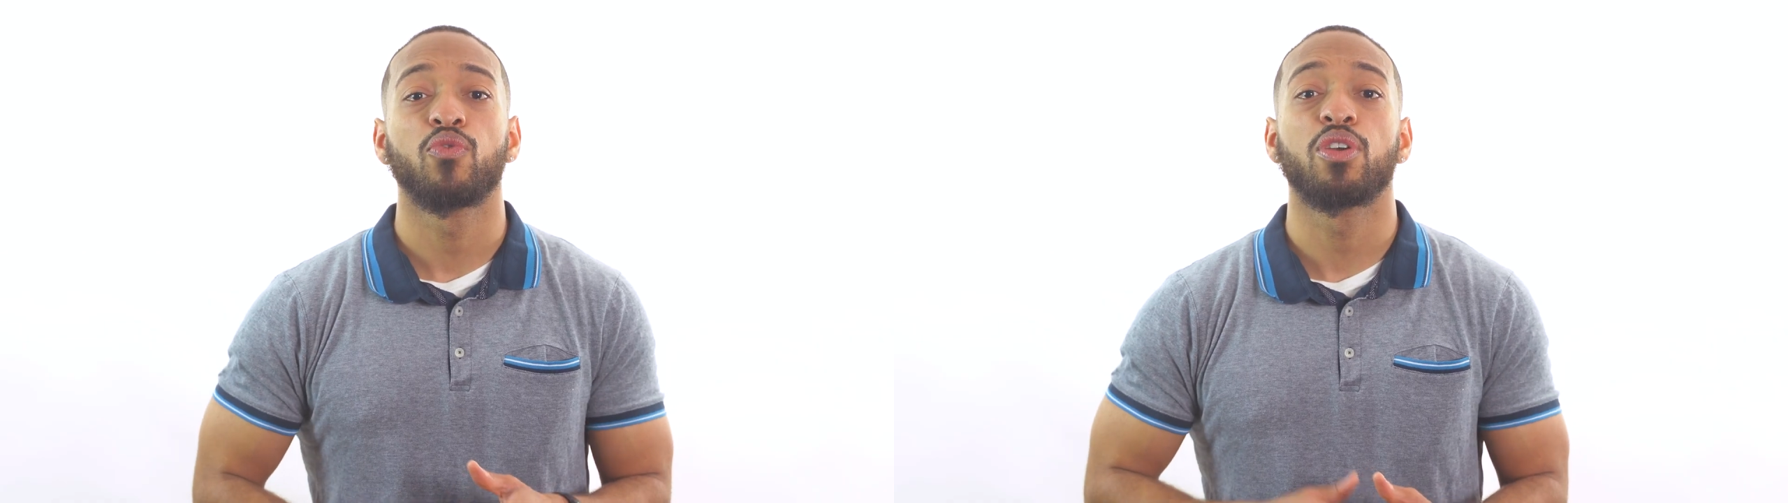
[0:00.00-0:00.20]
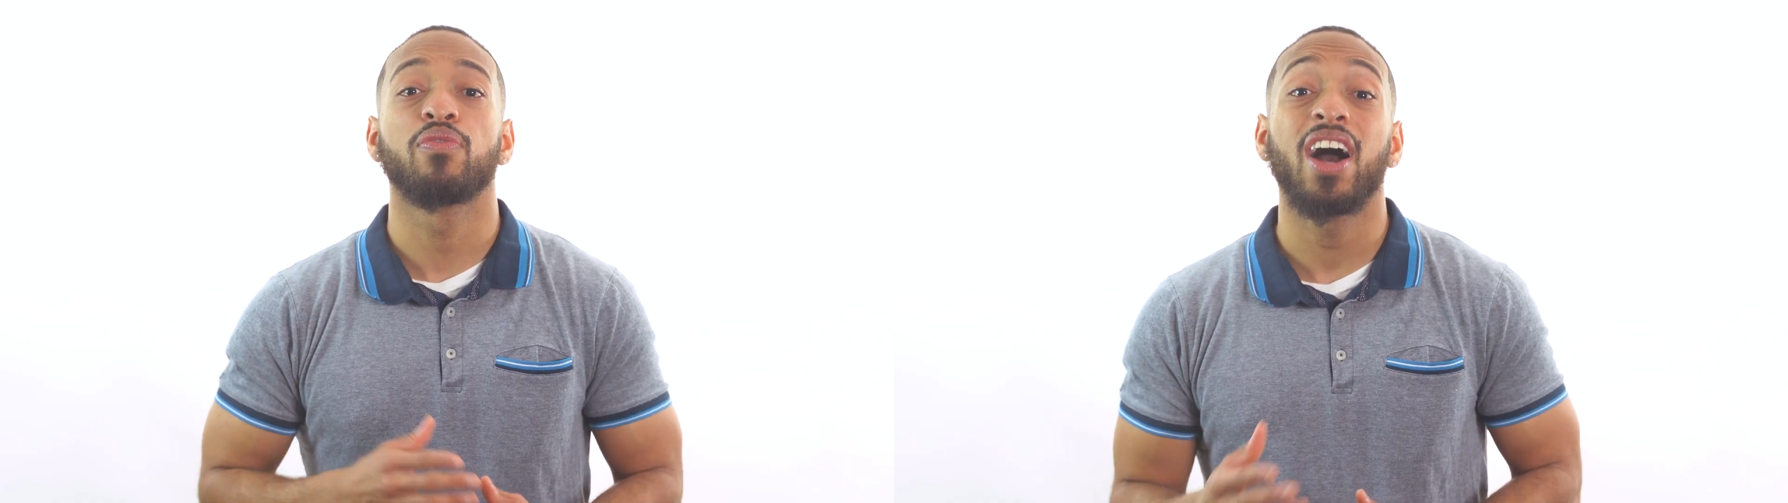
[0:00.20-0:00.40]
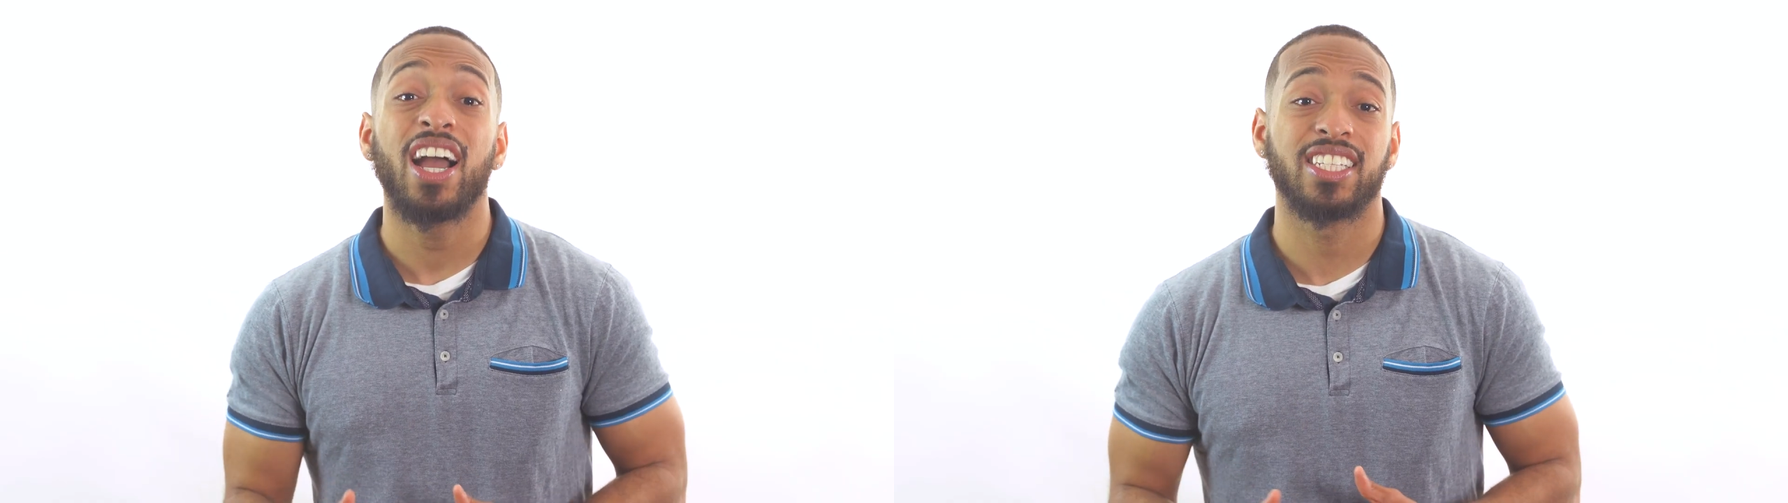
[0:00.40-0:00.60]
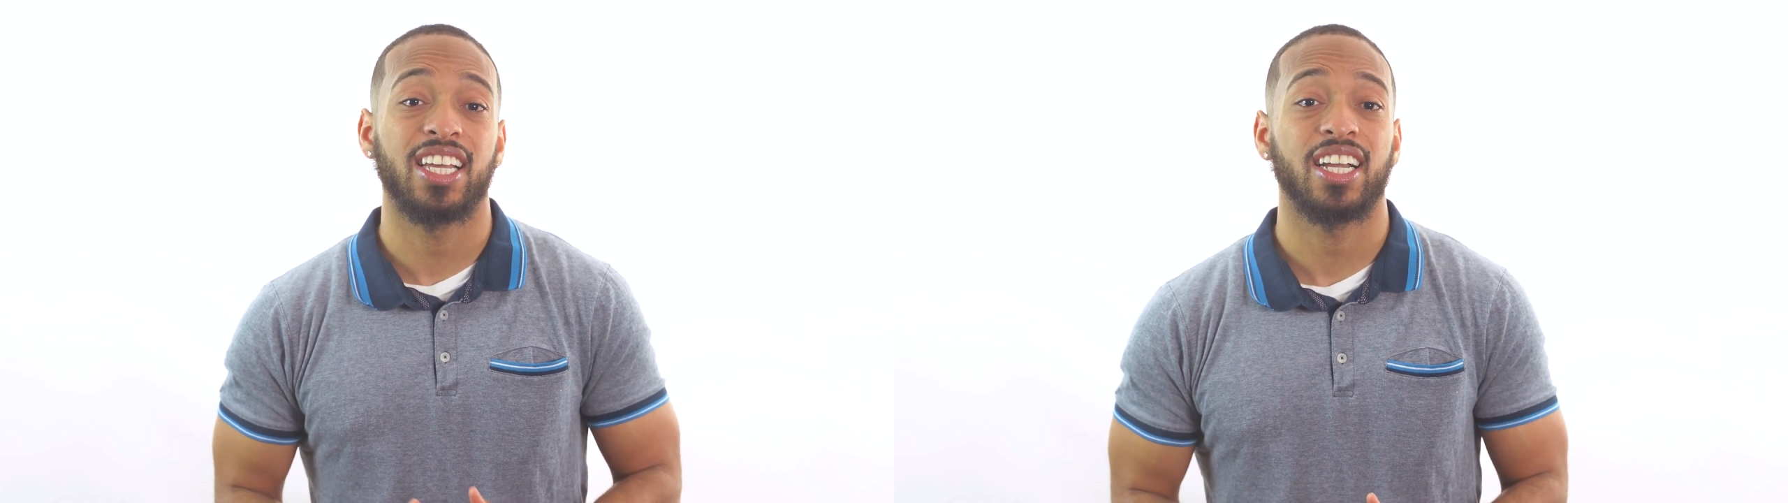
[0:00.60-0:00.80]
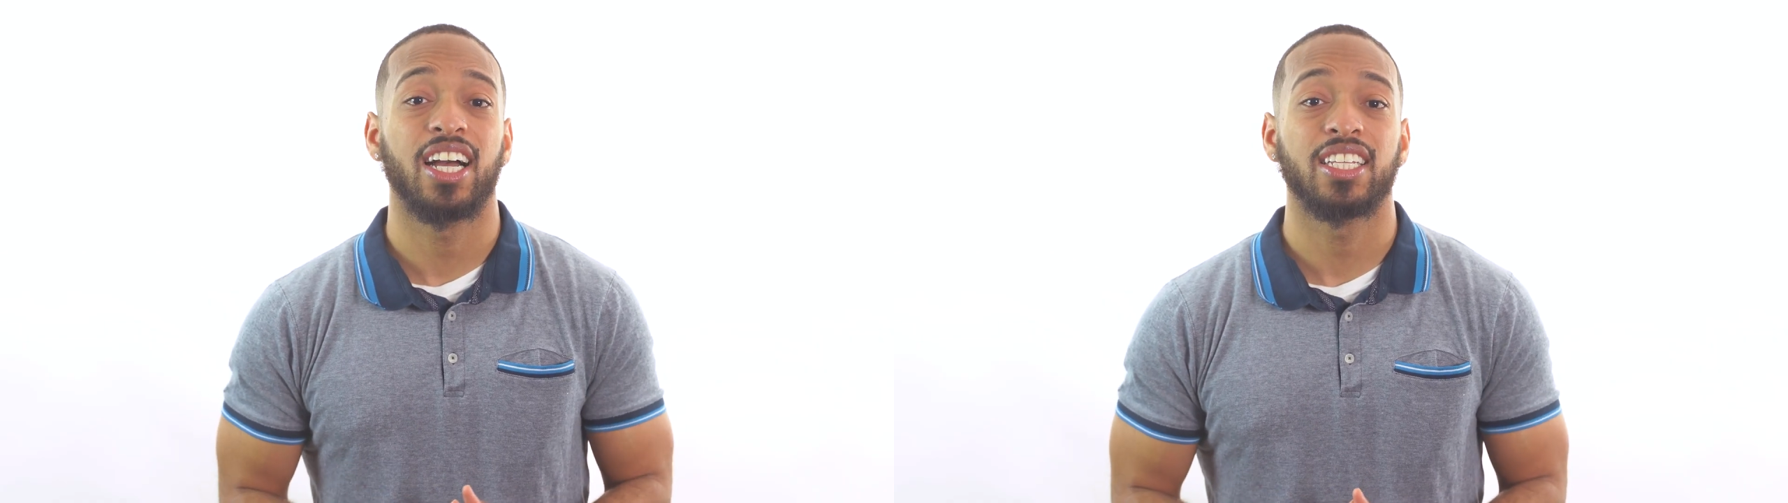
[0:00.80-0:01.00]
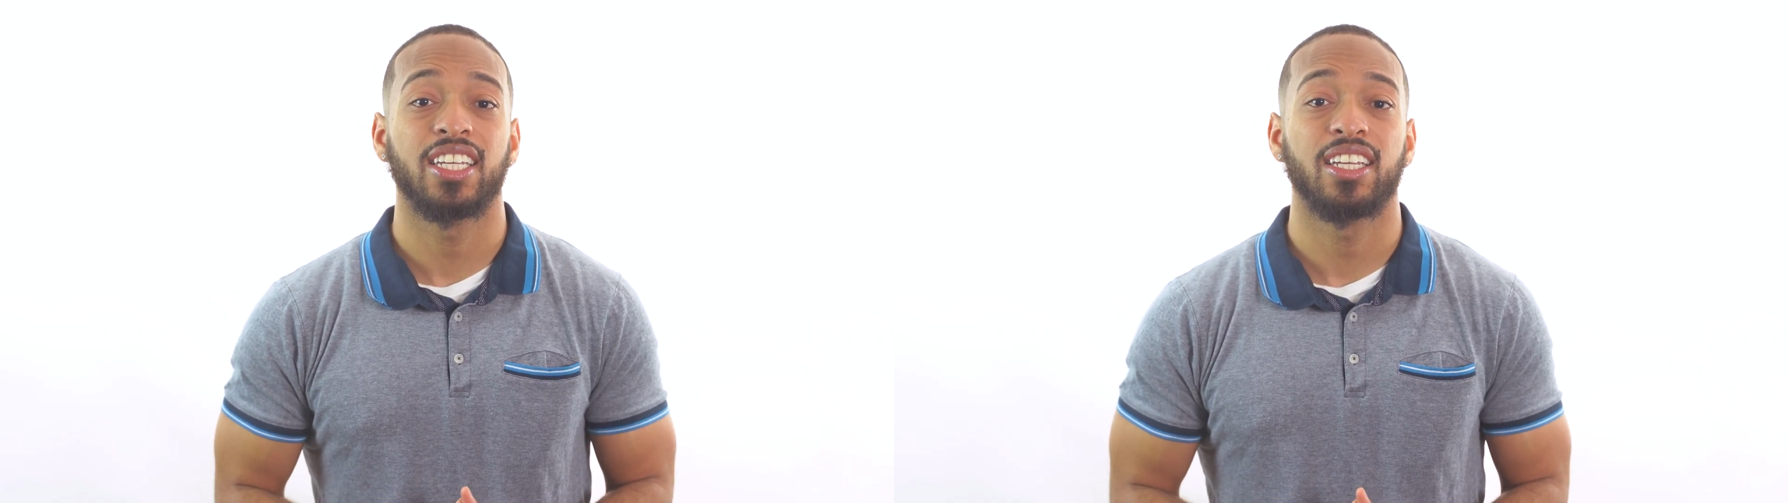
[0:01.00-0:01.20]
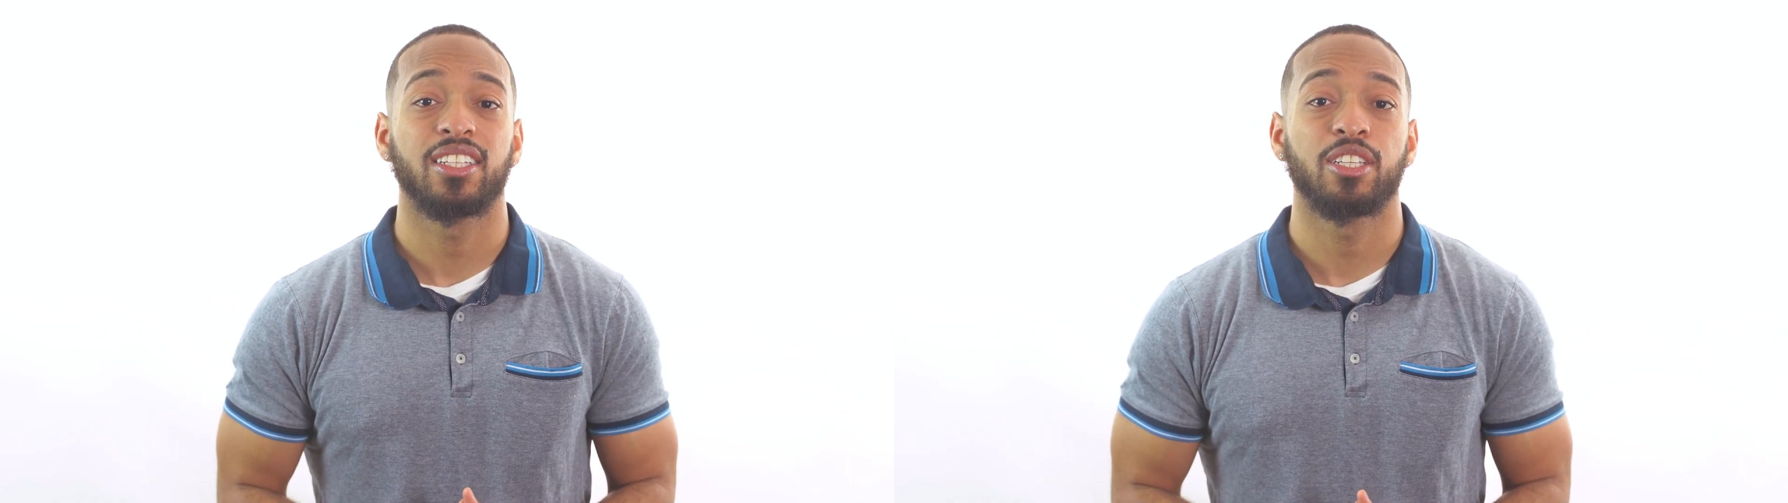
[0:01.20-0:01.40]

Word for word: revise that content